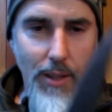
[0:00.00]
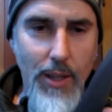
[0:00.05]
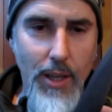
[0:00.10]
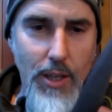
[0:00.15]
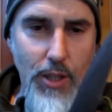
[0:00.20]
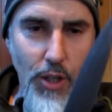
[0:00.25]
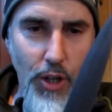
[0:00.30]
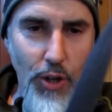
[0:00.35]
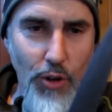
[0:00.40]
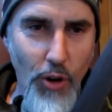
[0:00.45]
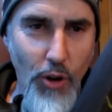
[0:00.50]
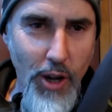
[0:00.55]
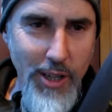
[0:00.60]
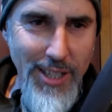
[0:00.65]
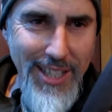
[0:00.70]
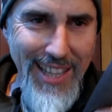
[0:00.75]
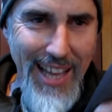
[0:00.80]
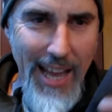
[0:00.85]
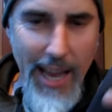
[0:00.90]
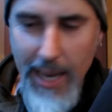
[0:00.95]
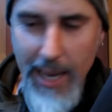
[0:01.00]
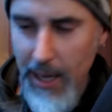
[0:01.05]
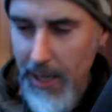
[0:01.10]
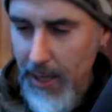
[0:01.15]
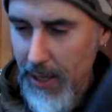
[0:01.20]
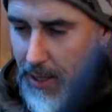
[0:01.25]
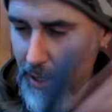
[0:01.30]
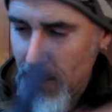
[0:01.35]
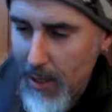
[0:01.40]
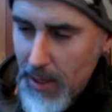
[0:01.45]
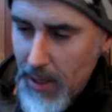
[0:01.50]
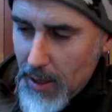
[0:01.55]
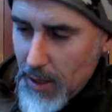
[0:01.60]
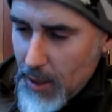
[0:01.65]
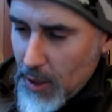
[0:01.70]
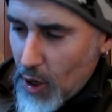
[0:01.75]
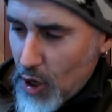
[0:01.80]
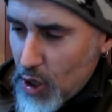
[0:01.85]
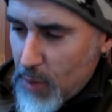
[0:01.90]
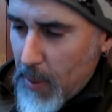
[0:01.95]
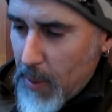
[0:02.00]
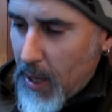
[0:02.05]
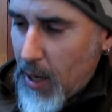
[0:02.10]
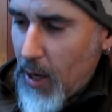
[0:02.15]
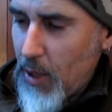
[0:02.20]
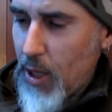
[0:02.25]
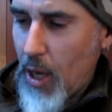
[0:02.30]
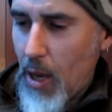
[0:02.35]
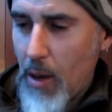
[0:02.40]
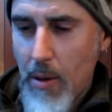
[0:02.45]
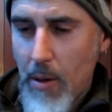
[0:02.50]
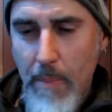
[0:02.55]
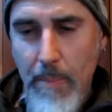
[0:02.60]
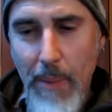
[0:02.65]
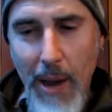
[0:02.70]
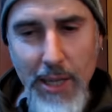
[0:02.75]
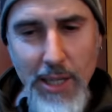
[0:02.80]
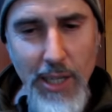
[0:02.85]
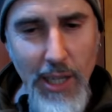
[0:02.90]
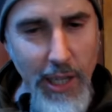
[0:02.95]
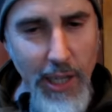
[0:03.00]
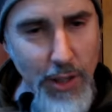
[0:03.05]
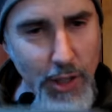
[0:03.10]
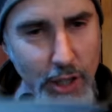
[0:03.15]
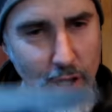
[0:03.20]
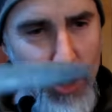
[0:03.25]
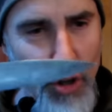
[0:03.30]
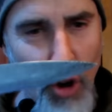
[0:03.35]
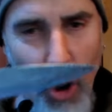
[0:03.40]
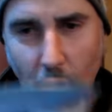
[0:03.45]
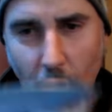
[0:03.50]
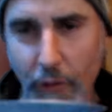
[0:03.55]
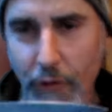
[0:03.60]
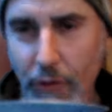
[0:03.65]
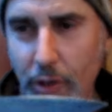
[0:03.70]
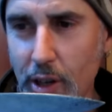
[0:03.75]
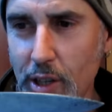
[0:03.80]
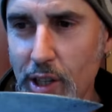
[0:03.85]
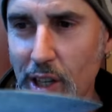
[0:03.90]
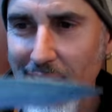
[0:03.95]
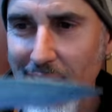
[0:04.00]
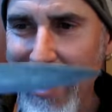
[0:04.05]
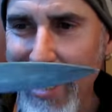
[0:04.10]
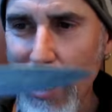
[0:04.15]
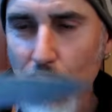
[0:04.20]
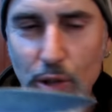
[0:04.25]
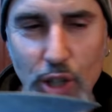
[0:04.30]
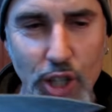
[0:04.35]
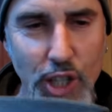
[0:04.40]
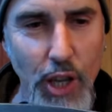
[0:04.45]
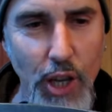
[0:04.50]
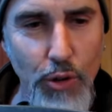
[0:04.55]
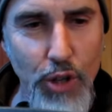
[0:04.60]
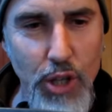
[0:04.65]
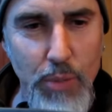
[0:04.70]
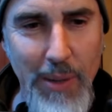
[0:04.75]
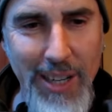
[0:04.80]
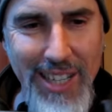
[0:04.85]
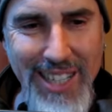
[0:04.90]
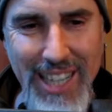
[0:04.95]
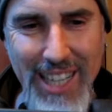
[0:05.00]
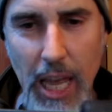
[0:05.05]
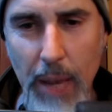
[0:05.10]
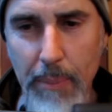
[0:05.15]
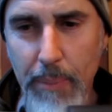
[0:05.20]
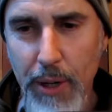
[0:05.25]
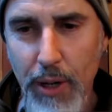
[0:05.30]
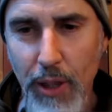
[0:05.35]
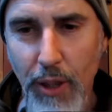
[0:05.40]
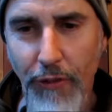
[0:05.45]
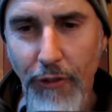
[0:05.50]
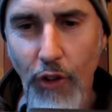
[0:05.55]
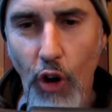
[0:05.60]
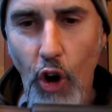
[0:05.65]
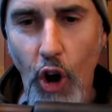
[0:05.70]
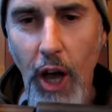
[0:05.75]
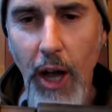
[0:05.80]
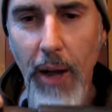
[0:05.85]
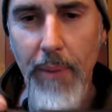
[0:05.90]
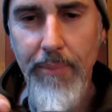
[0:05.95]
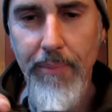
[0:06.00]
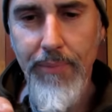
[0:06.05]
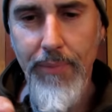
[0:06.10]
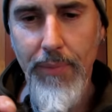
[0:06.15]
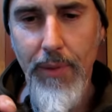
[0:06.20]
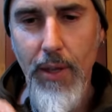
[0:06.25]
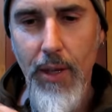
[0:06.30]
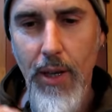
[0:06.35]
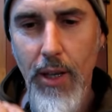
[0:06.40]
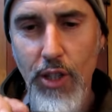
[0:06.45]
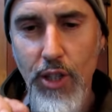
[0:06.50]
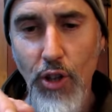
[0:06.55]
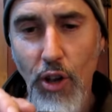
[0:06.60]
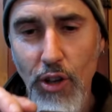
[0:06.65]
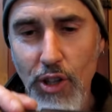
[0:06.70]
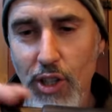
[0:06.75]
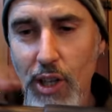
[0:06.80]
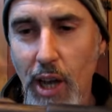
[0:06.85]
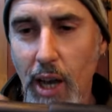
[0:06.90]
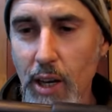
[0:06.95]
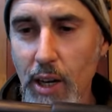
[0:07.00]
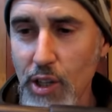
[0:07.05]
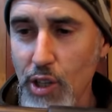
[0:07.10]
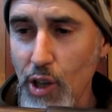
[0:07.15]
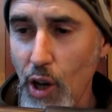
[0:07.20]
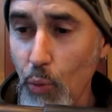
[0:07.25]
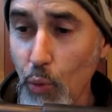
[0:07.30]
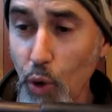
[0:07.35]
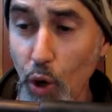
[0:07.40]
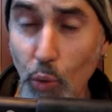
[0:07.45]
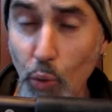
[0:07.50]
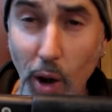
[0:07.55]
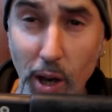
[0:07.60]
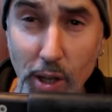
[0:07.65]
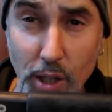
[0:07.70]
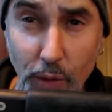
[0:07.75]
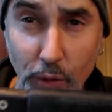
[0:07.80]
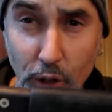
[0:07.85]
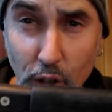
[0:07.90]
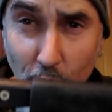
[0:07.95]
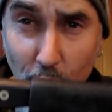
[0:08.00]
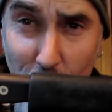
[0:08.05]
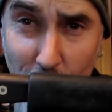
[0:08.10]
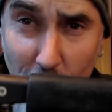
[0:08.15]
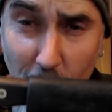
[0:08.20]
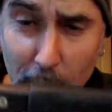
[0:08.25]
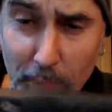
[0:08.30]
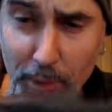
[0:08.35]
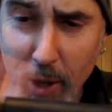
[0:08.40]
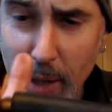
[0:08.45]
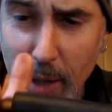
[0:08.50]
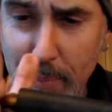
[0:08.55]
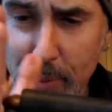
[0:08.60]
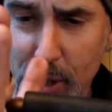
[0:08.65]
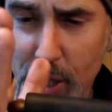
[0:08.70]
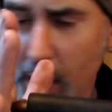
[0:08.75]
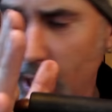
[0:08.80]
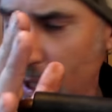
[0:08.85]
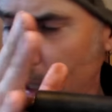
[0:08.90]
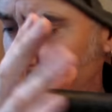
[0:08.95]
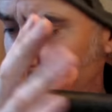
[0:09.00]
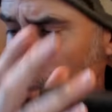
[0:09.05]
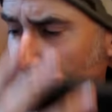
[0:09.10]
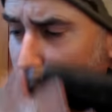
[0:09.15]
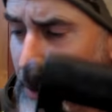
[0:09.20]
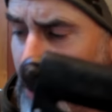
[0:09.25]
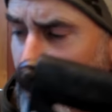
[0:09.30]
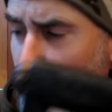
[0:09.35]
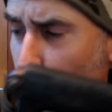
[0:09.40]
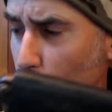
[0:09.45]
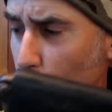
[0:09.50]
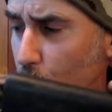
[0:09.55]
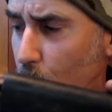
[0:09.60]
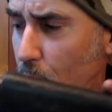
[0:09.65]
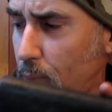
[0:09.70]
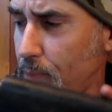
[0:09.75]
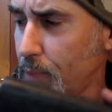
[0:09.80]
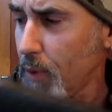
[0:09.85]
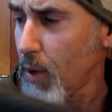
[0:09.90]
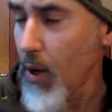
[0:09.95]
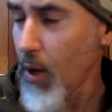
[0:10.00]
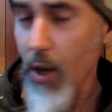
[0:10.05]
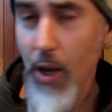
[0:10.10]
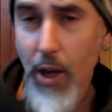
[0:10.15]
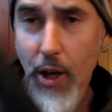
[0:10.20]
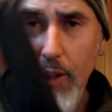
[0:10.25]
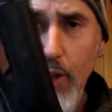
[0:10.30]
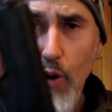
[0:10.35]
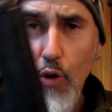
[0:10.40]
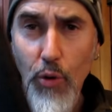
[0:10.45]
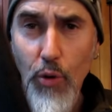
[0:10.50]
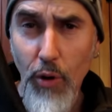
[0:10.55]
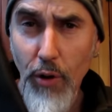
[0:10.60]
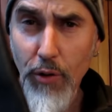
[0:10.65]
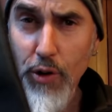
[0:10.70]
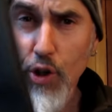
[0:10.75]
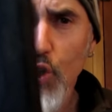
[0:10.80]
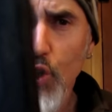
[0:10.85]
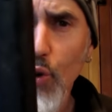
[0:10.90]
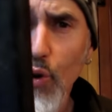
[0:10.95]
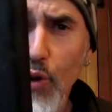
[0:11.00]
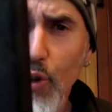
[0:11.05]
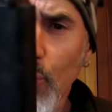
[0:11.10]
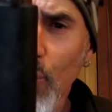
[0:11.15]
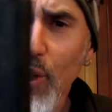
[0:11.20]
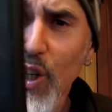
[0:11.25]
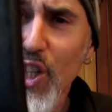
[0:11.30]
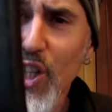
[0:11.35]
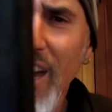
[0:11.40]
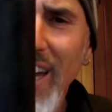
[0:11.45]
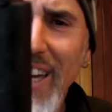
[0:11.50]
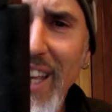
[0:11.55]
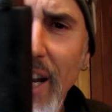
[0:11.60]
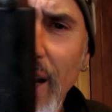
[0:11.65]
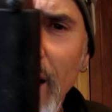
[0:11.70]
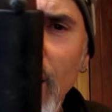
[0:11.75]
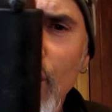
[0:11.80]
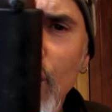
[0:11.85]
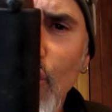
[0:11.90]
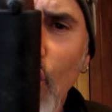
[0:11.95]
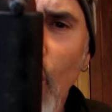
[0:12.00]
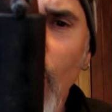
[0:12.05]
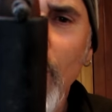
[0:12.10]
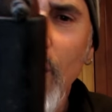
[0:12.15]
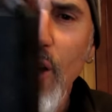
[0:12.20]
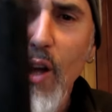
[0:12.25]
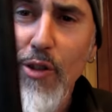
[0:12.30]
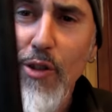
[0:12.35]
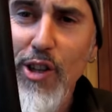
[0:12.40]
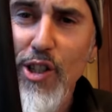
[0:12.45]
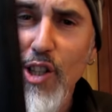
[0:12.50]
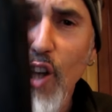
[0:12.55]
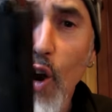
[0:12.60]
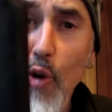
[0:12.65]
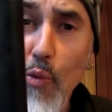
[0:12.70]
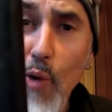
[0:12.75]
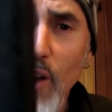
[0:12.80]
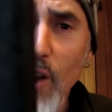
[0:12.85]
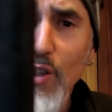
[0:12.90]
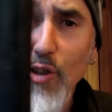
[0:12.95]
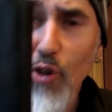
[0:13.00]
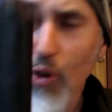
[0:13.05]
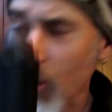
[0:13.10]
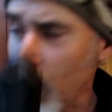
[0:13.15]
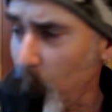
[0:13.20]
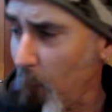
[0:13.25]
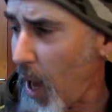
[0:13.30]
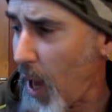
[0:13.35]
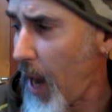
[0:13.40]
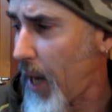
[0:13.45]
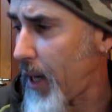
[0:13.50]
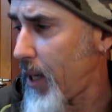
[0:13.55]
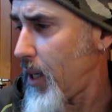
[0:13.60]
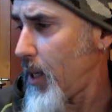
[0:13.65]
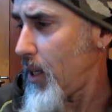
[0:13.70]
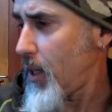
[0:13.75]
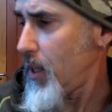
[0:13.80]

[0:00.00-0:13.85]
that's got a nice layer, goes back in there. Basically this knife is annealed steel that's been tempered in the fire, it's not stainless, so it will rust if you don't keep that protected with a bit of oil. That will ensure that when you take it next time, there's no rust on the blade.